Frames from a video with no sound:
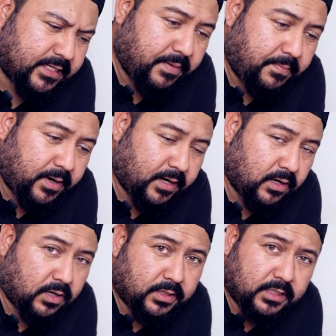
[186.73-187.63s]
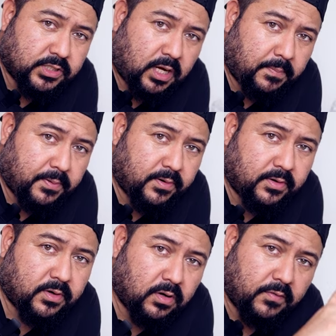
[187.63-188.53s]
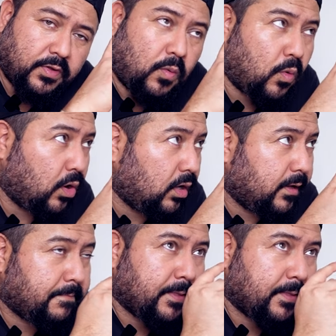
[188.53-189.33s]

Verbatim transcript: the part on the top of the wall,